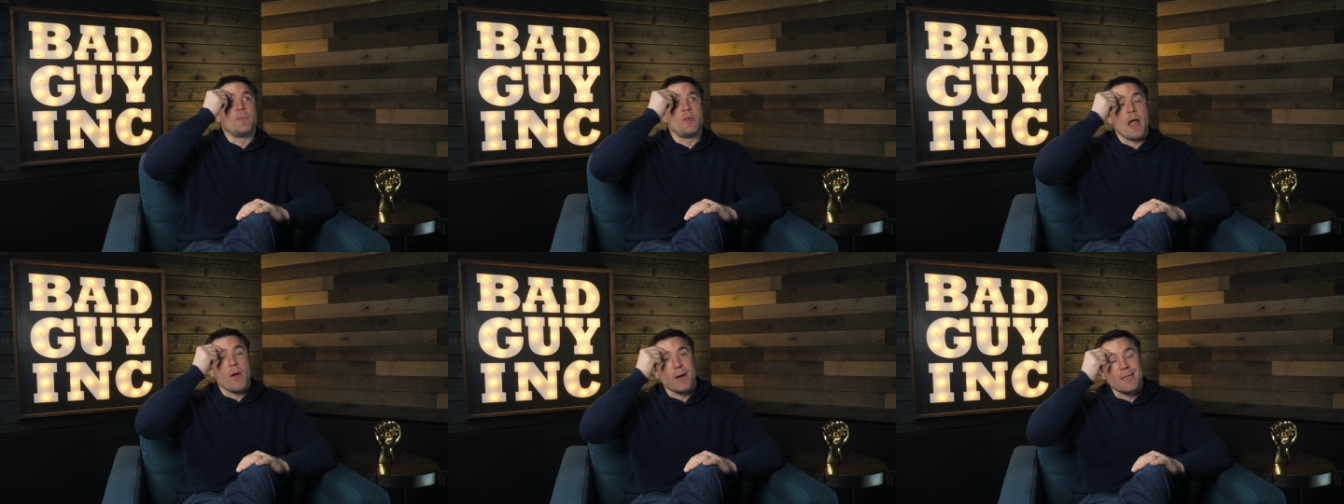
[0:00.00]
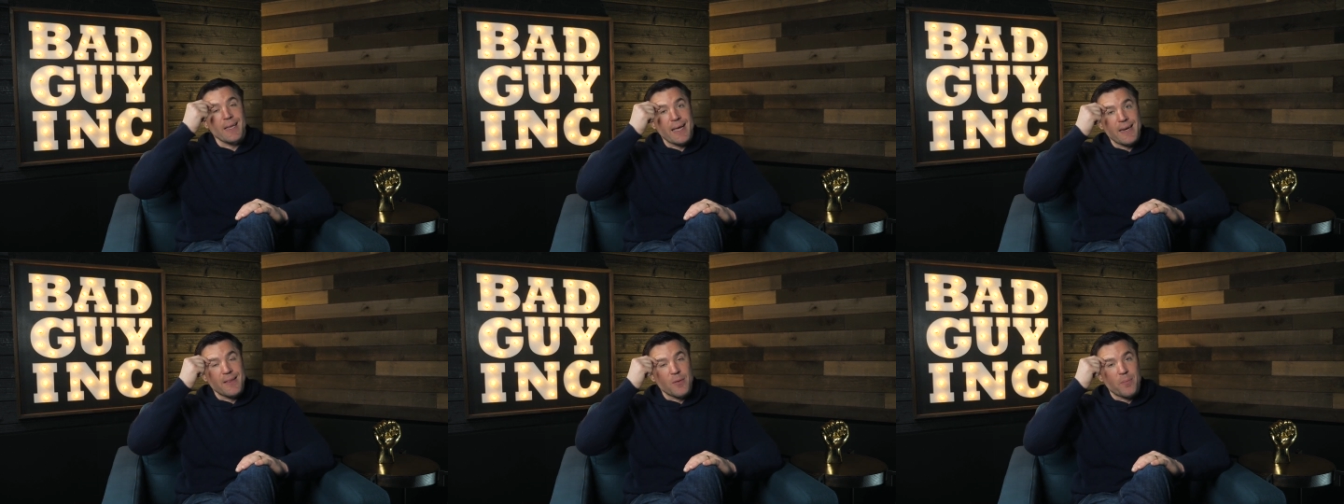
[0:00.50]
Derrick
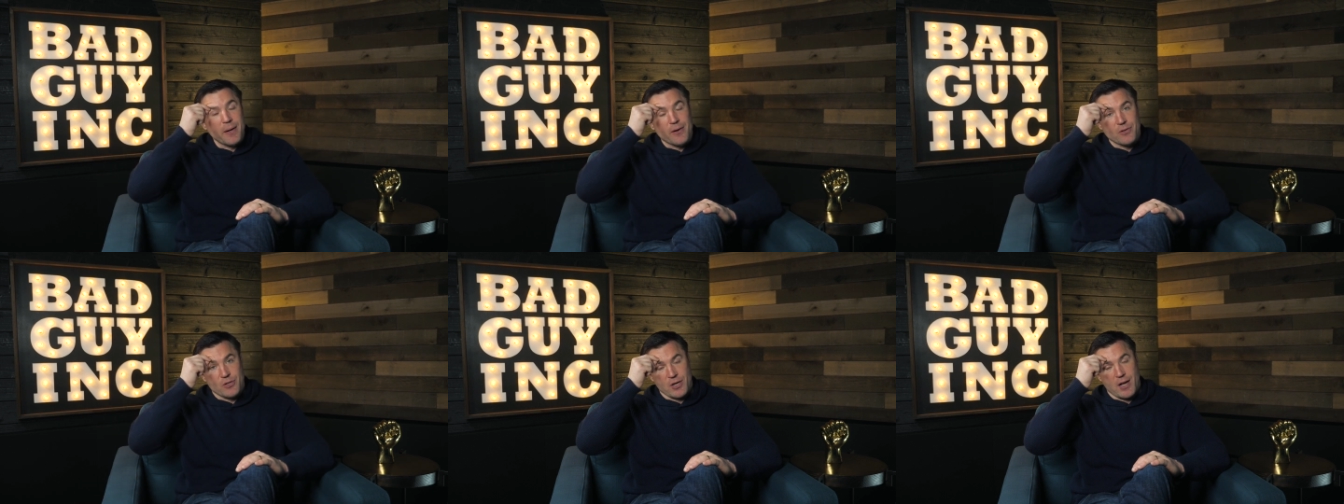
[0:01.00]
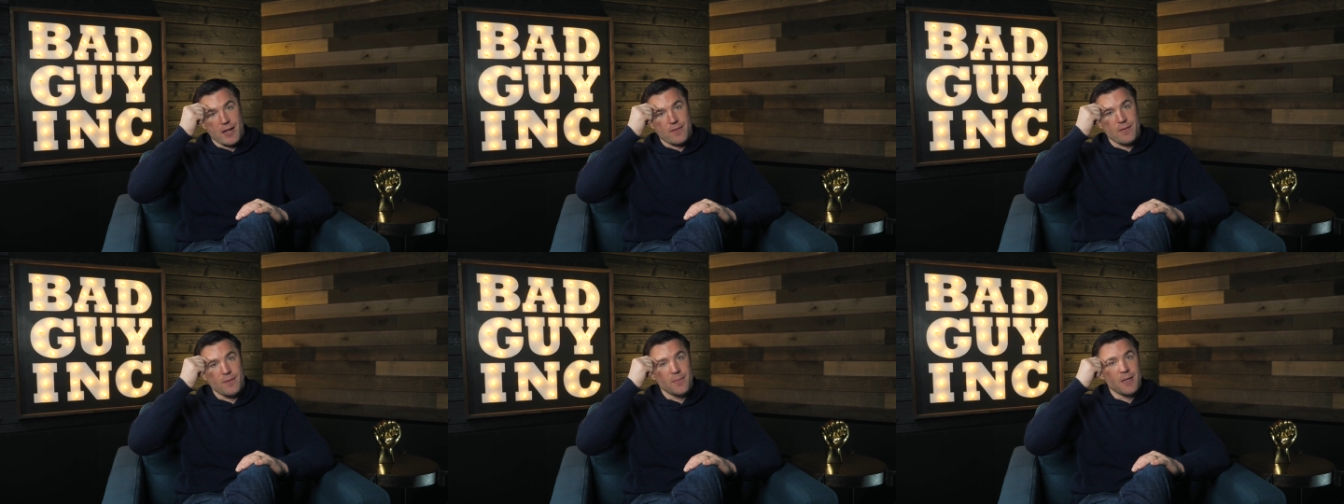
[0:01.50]
landed the bigger
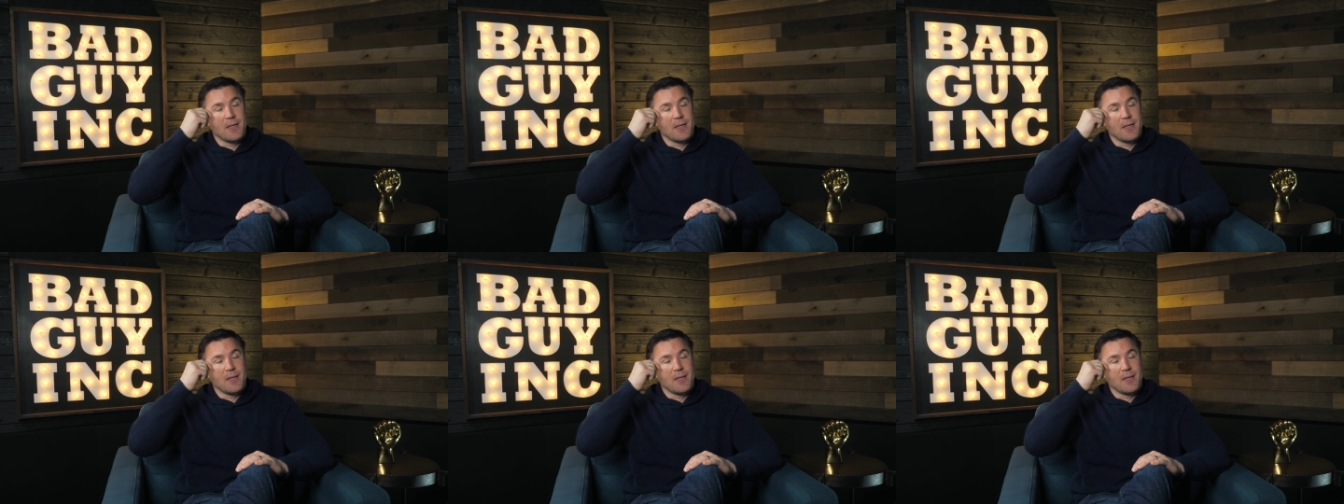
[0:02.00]
shots.